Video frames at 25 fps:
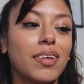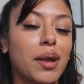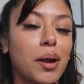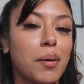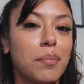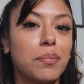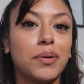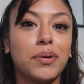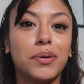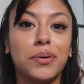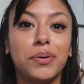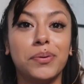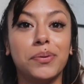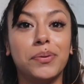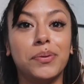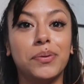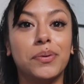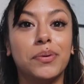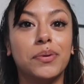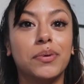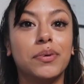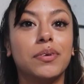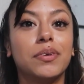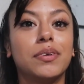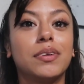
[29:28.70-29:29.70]
I'm
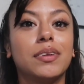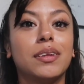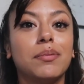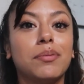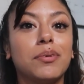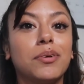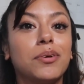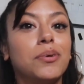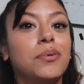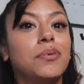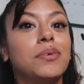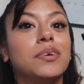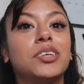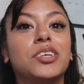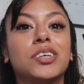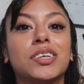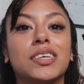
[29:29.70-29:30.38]
cool with